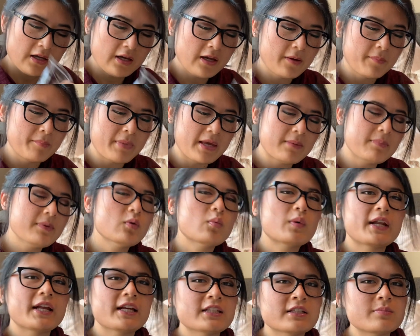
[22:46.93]
Maybe
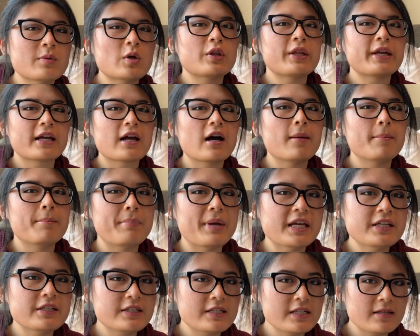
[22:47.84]
when I smell like a
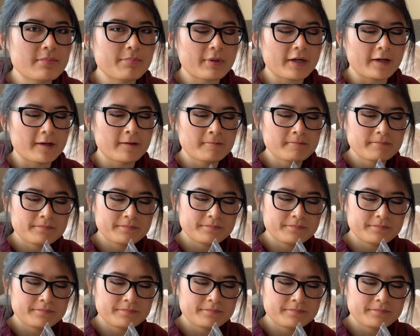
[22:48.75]
bit deeper,